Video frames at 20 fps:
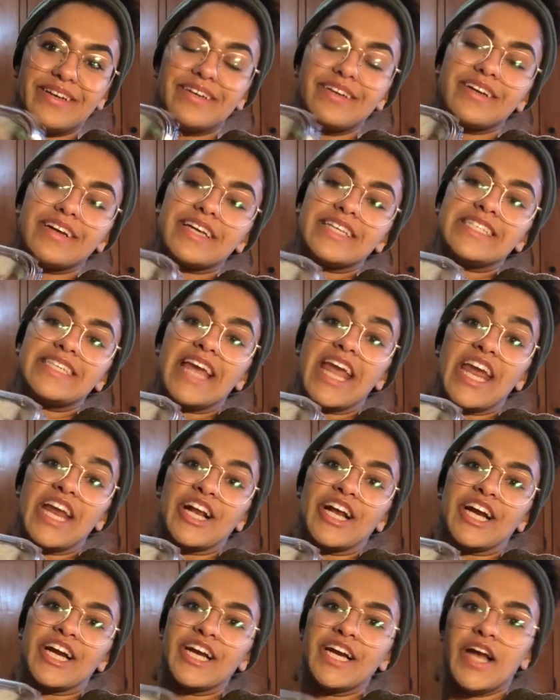
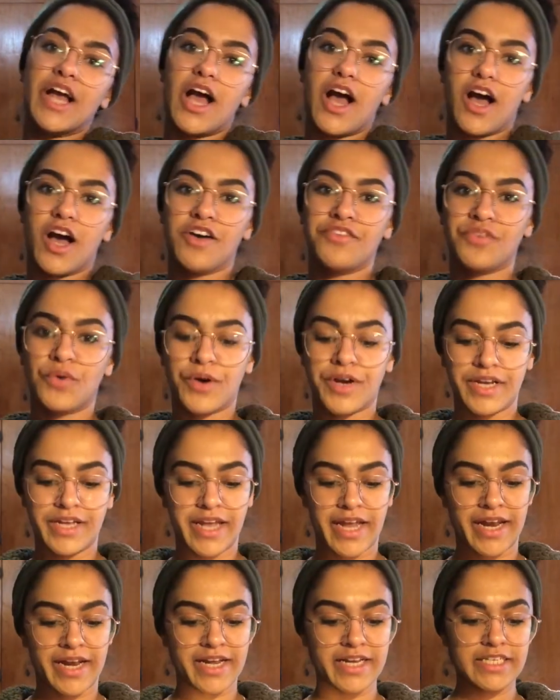container of
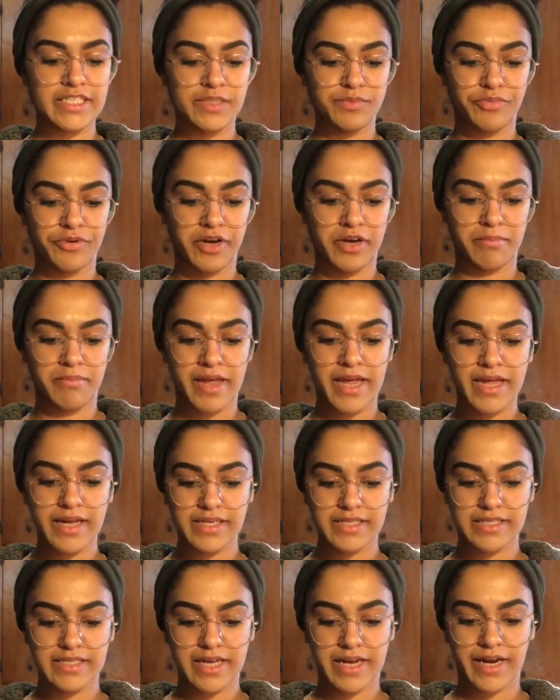organic spring
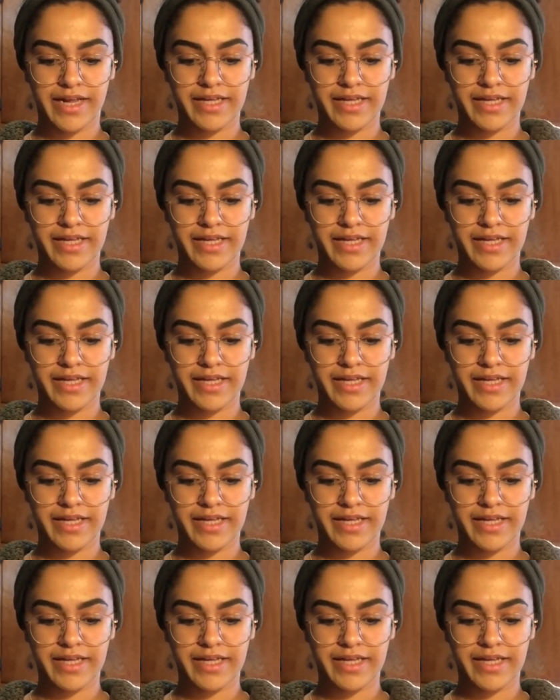mix, and